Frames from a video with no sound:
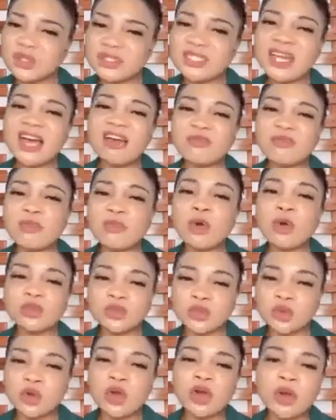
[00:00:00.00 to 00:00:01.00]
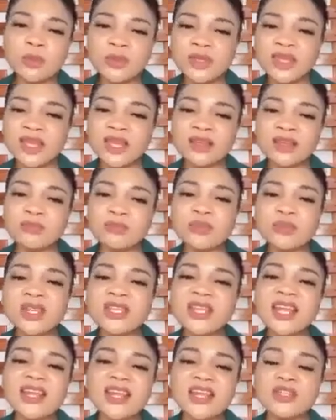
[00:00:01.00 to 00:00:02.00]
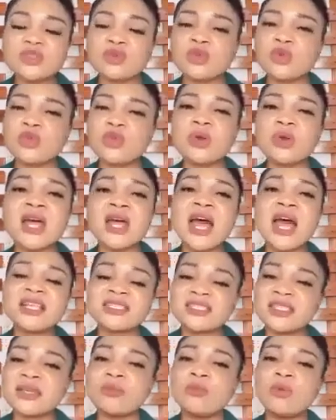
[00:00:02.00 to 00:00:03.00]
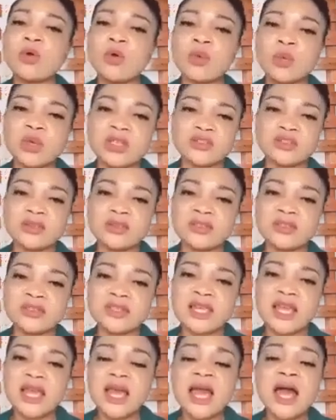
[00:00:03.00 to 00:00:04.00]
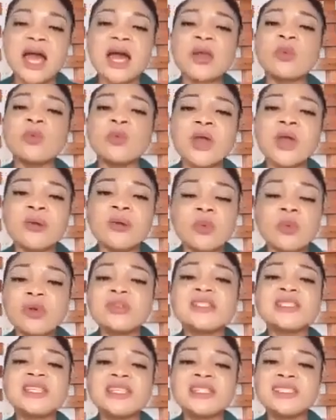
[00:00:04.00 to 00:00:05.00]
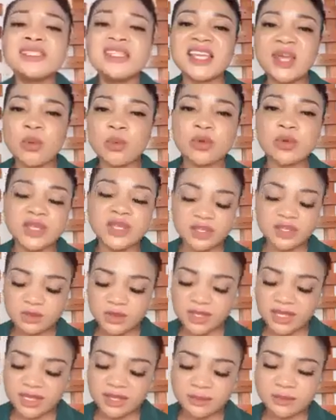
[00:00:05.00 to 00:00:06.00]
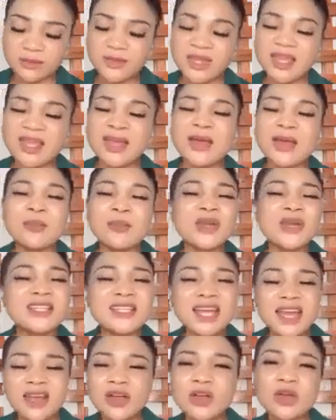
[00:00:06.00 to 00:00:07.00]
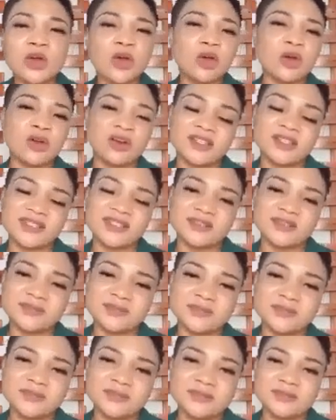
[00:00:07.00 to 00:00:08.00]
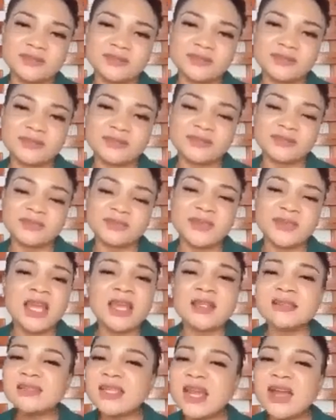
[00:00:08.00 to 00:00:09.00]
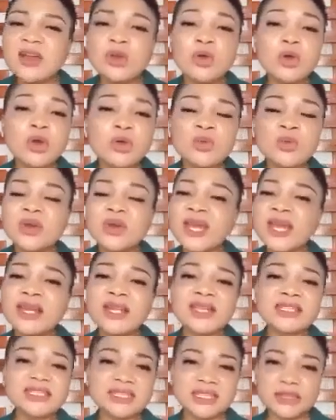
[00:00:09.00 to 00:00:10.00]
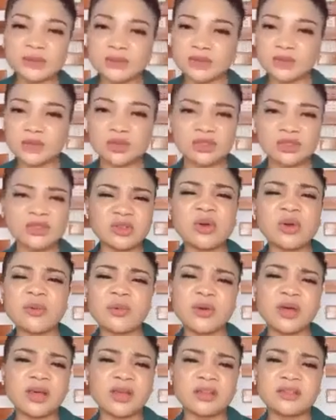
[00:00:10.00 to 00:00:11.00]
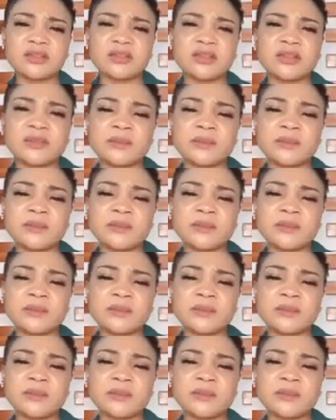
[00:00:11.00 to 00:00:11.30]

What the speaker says: Just have Paul to come here. Pretend as though you want to ask him more questions. And once he's here, we'll kill him. But thank God. Thank God who neither sleeps nor slumber.